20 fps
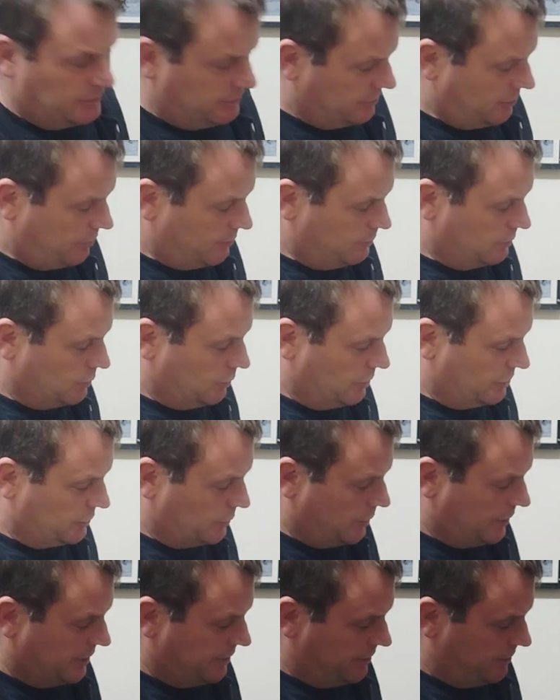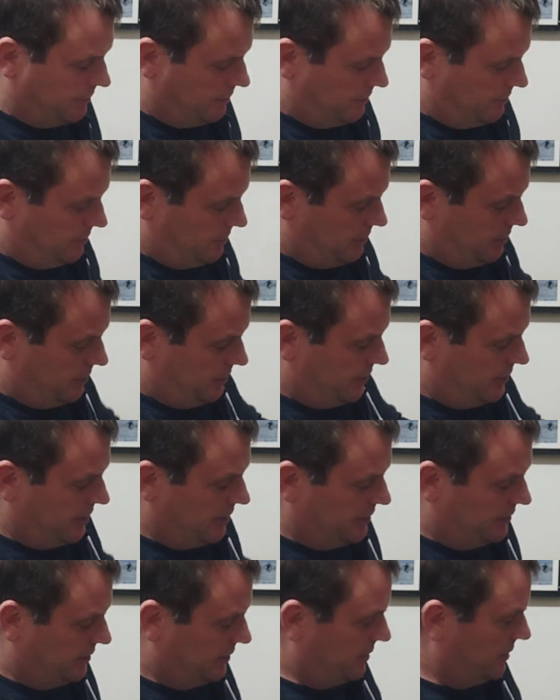times was when I'd
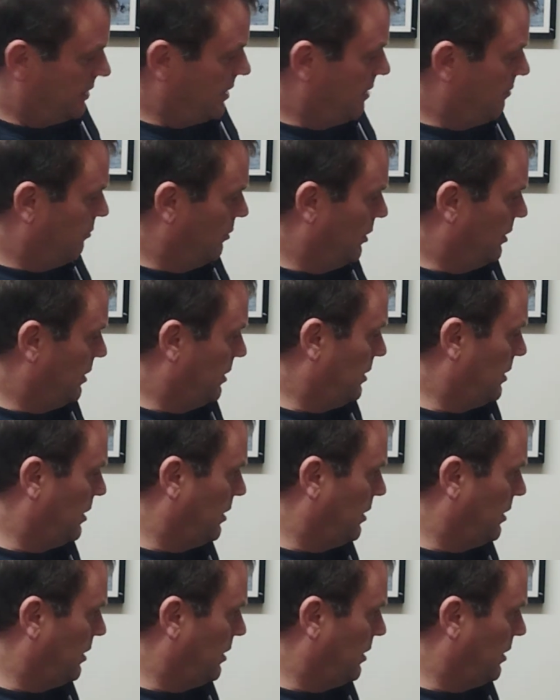head to the Gower